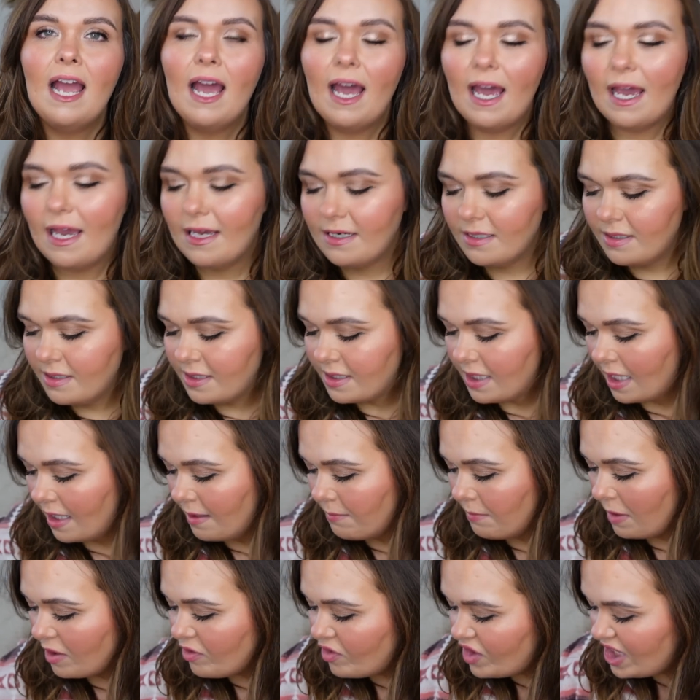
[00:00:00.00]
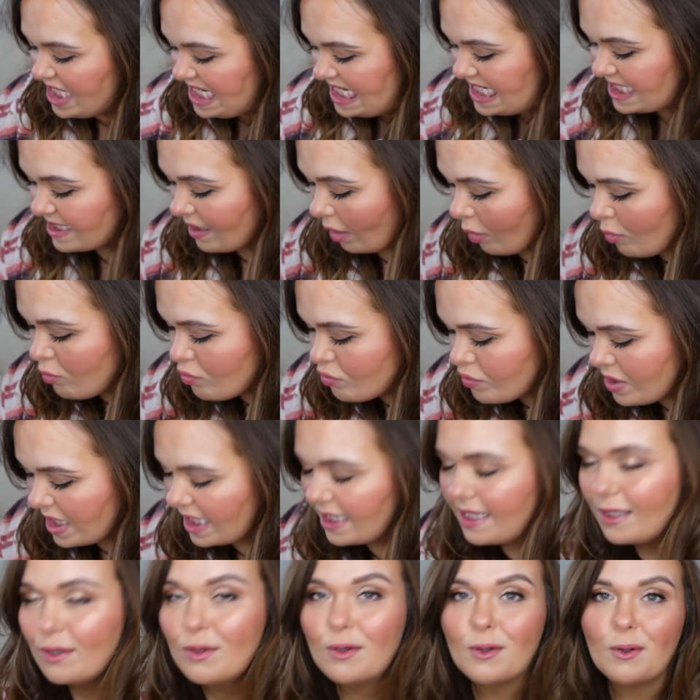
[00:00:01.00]
and um, these are
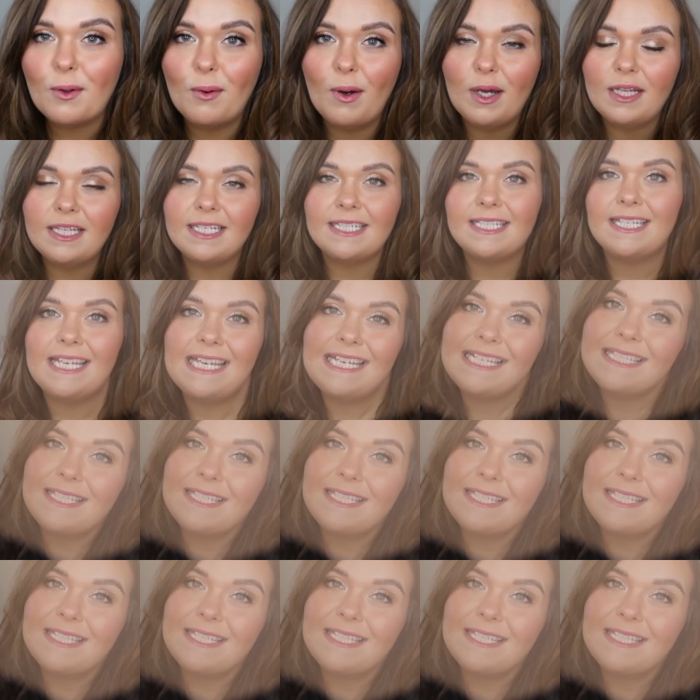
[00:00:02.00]
really good quality